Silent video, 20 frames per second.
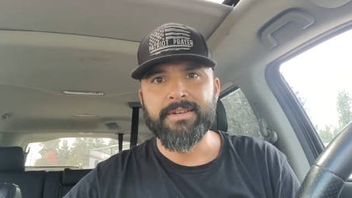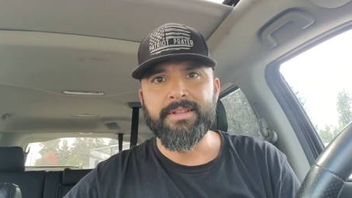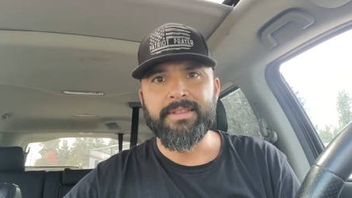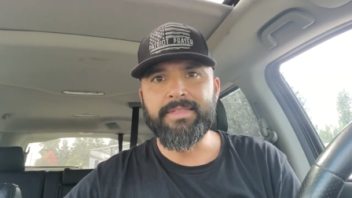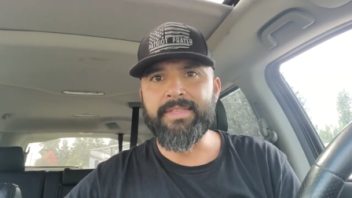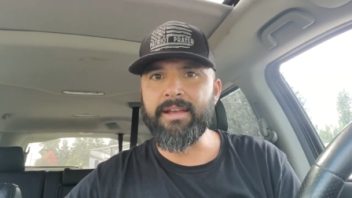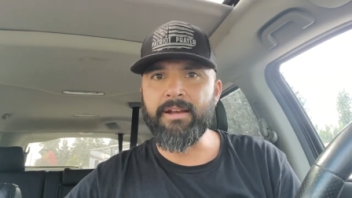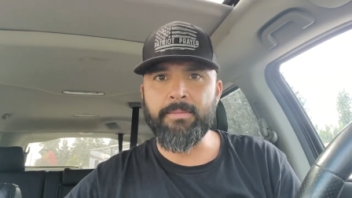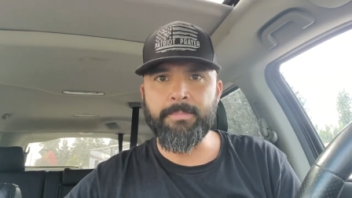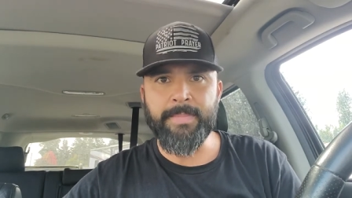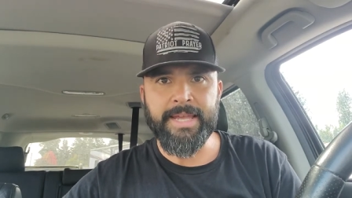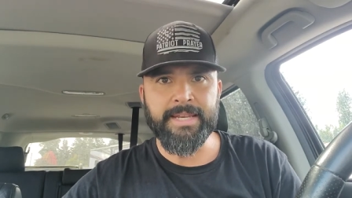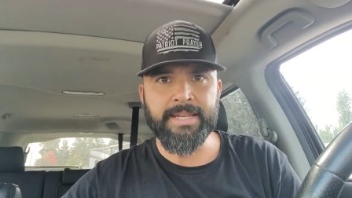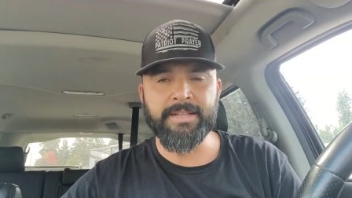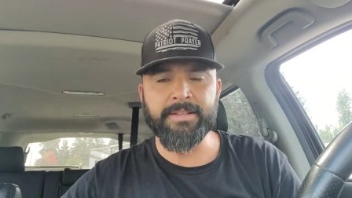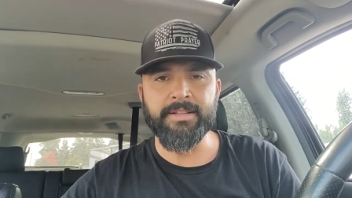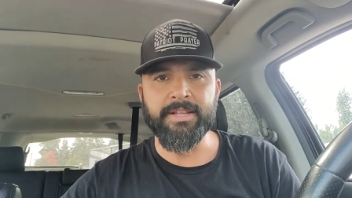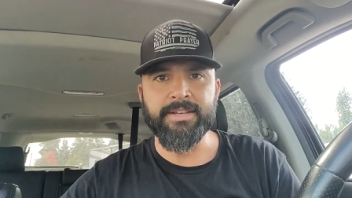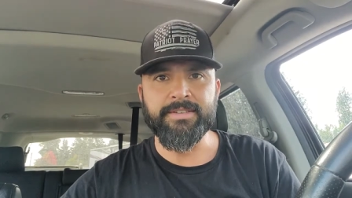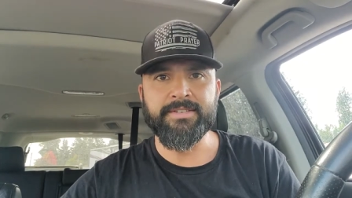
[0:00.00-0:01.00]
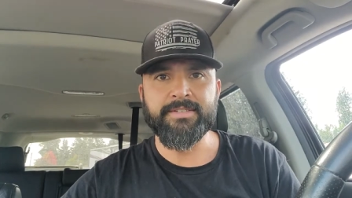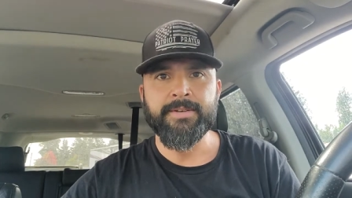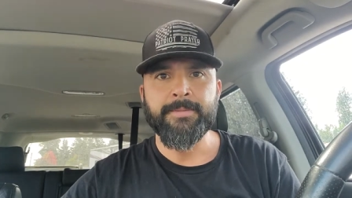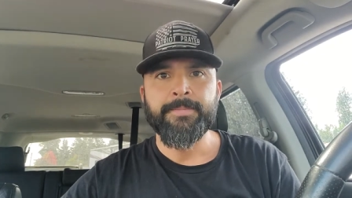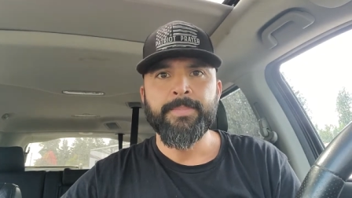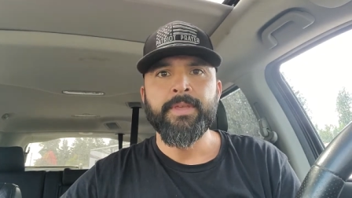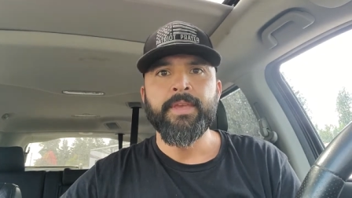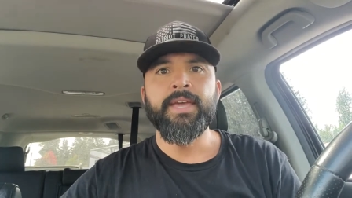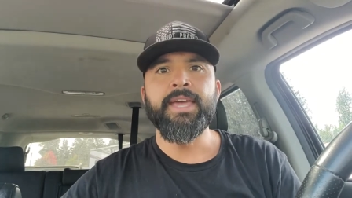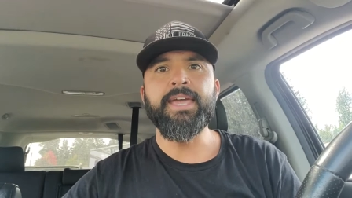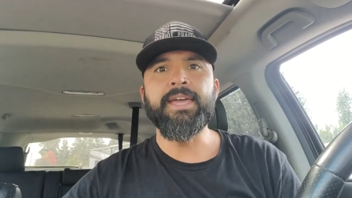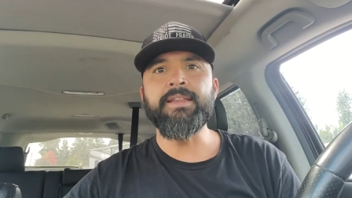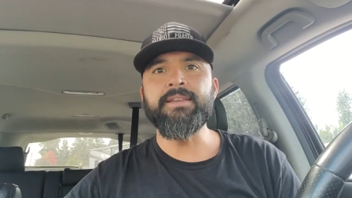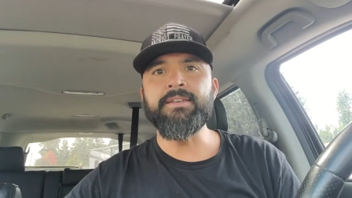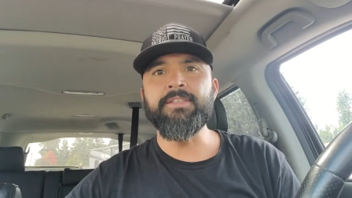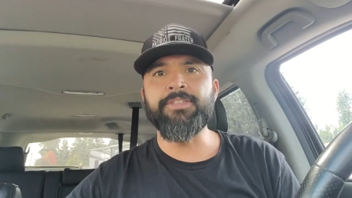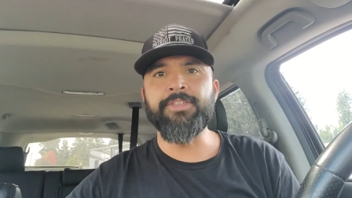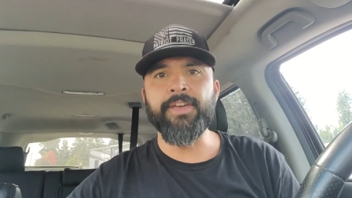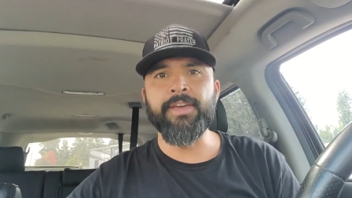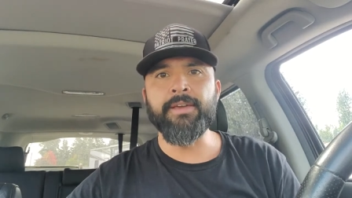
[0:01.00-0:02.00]
They are meaningless.
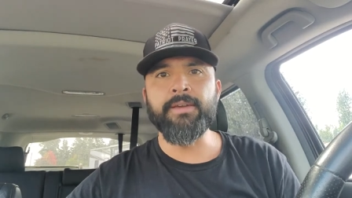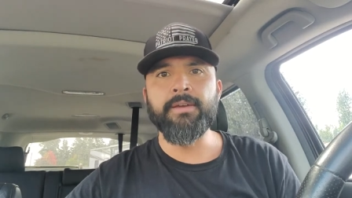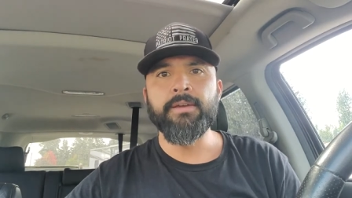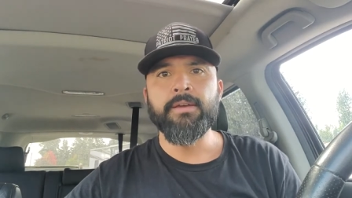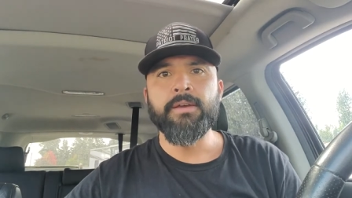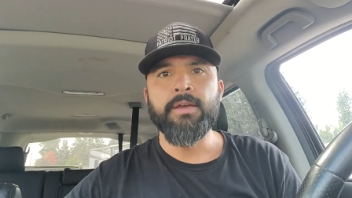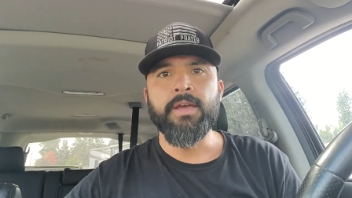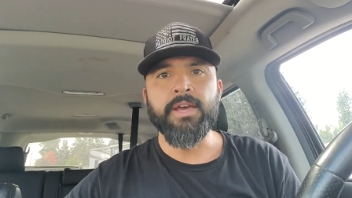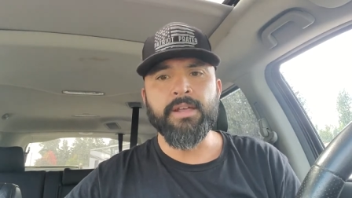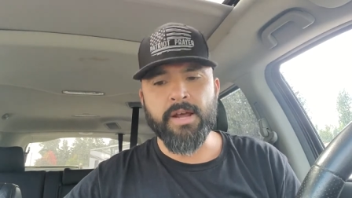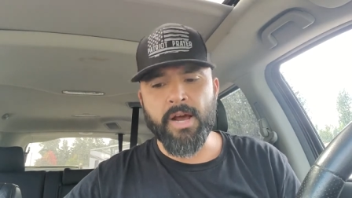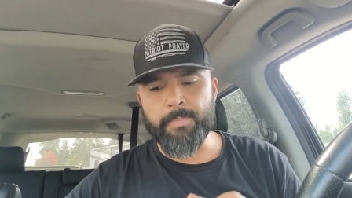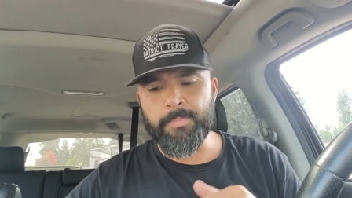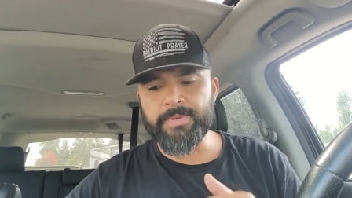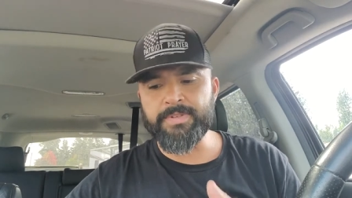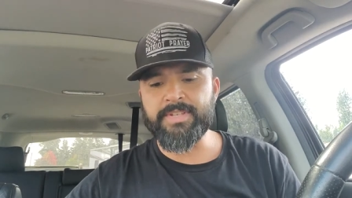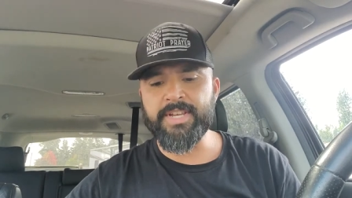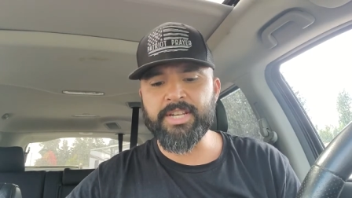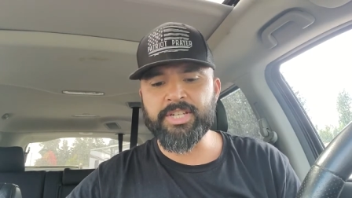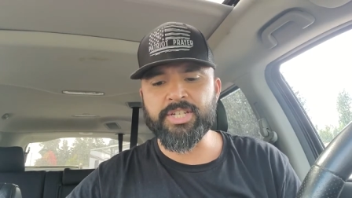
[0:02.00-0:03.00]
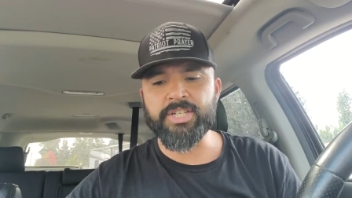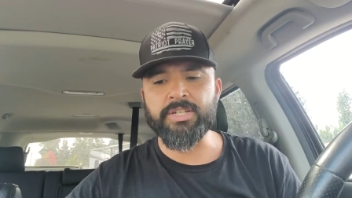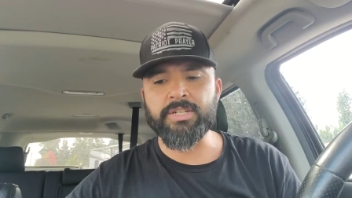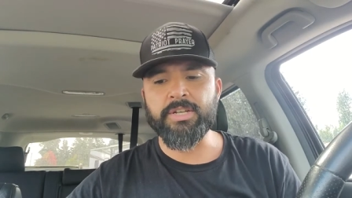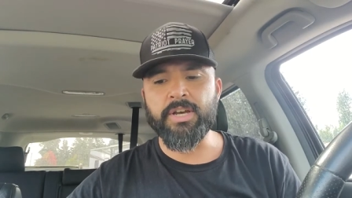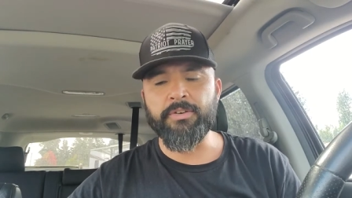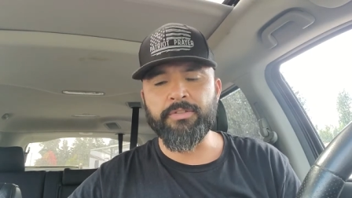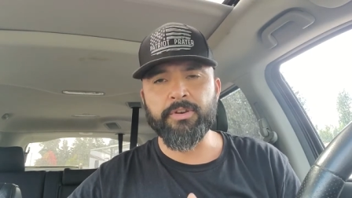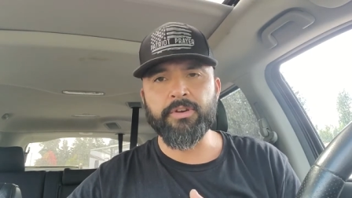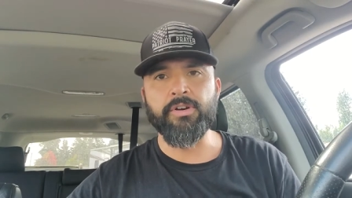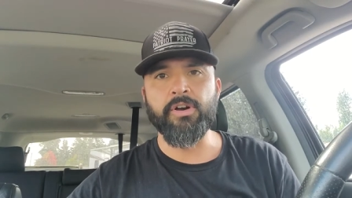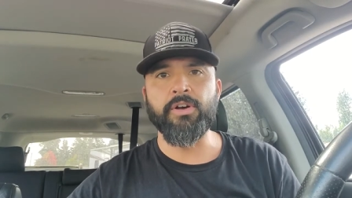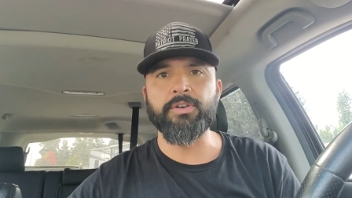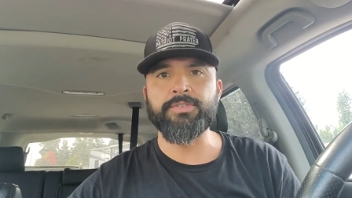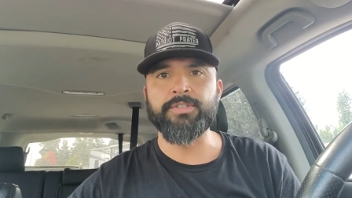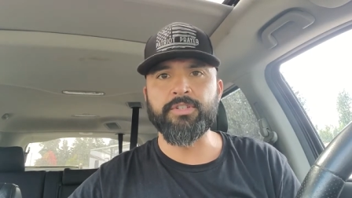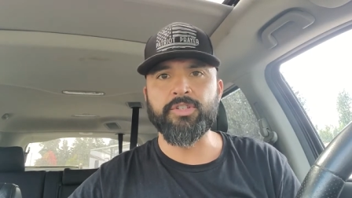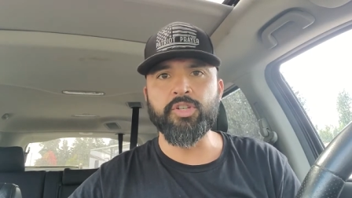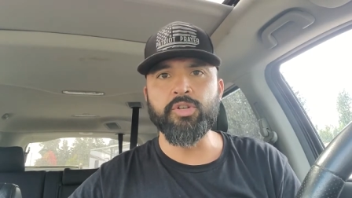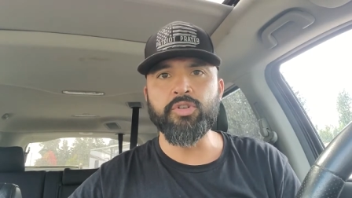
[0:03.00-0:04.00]
Anything in opposition of the
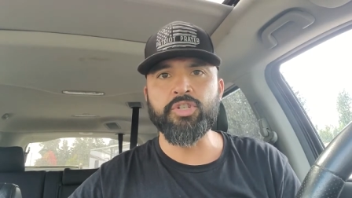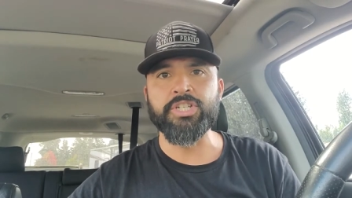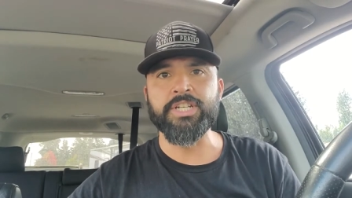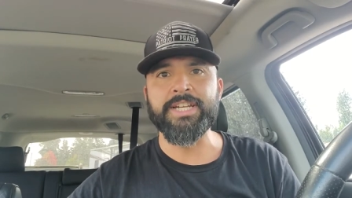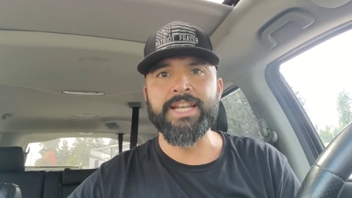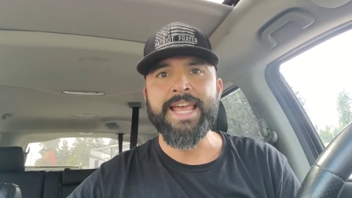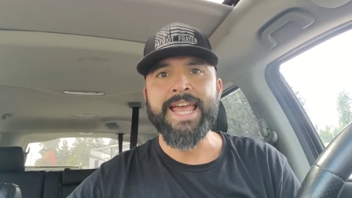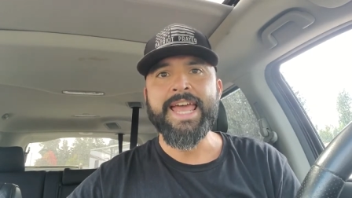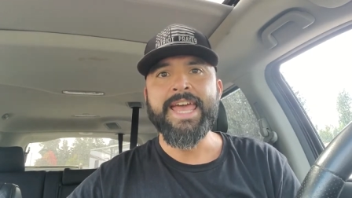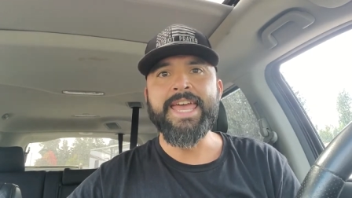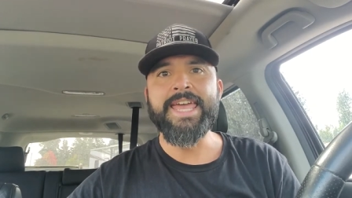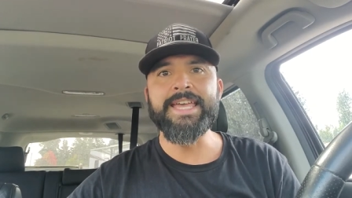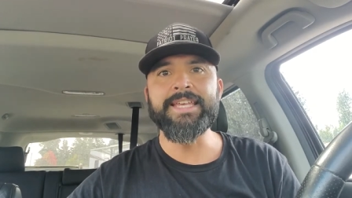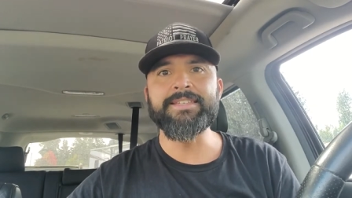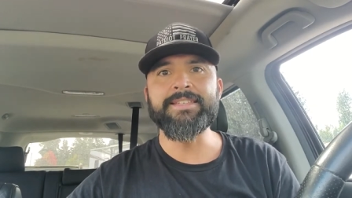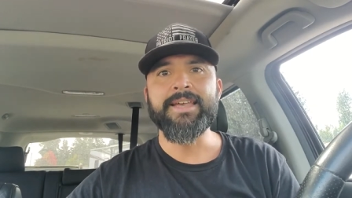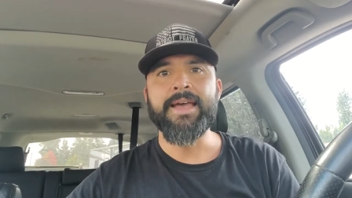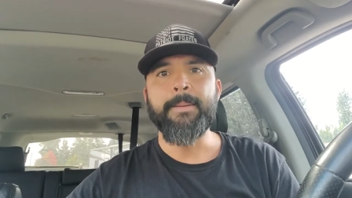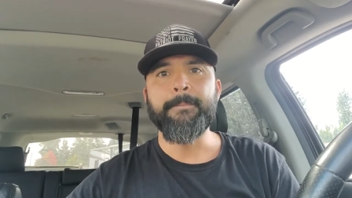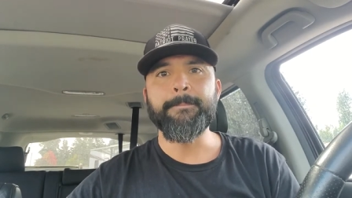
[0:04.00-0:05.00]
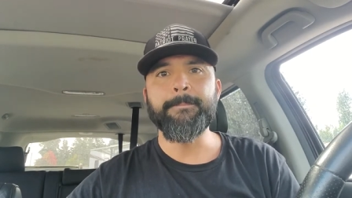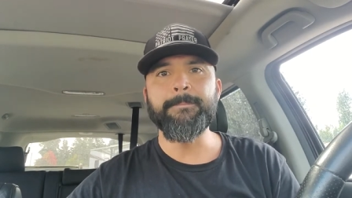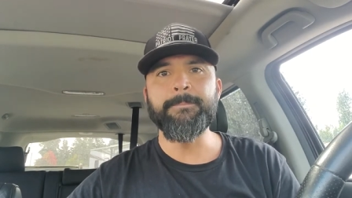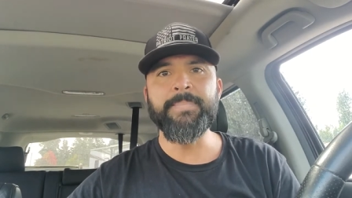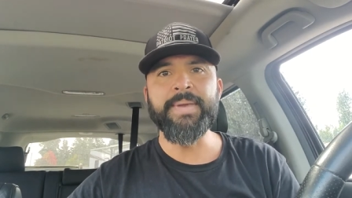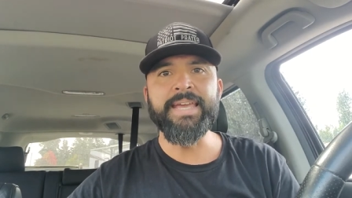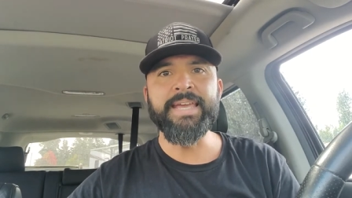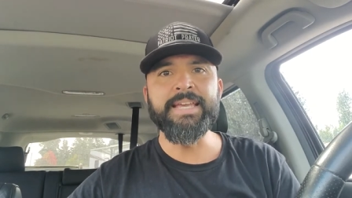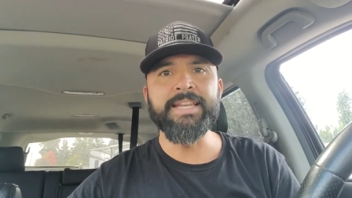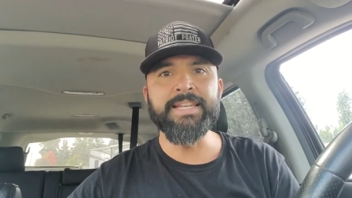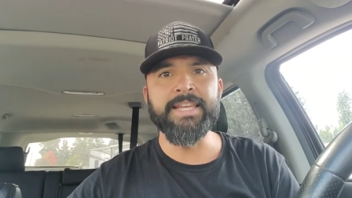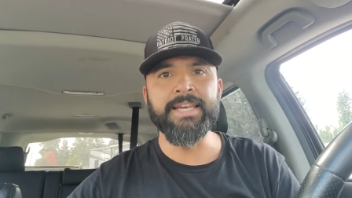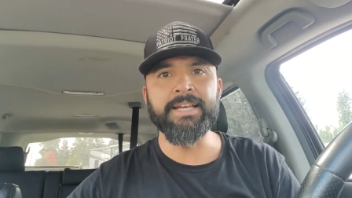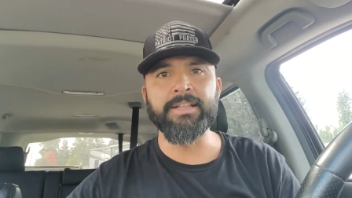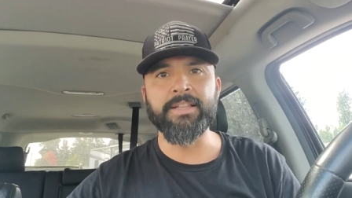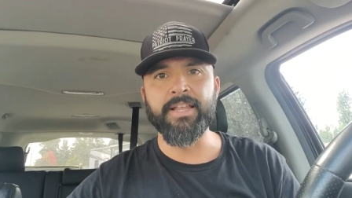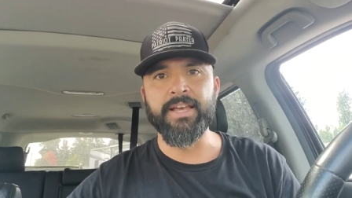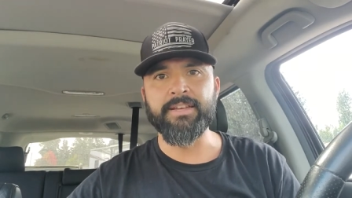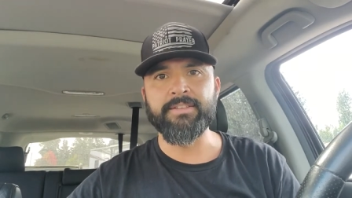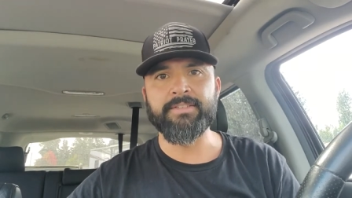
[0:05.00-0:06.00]
Constitution is
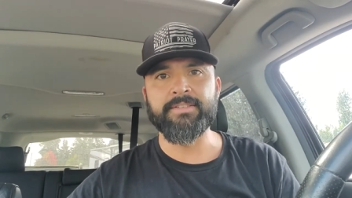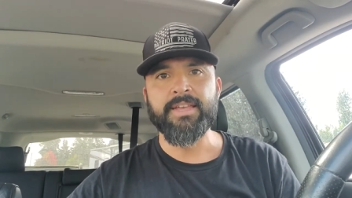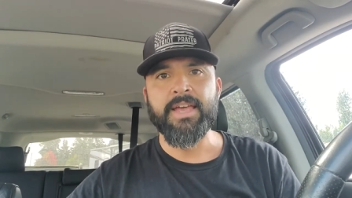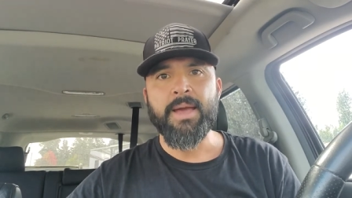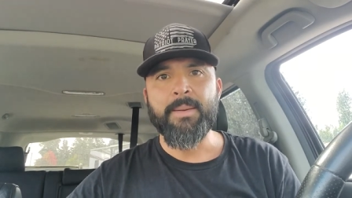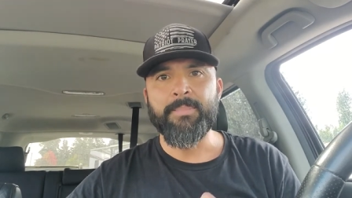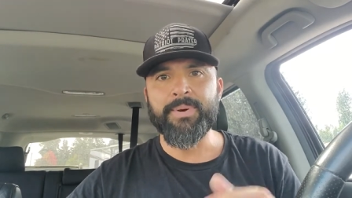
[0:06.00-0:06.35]
meaningless.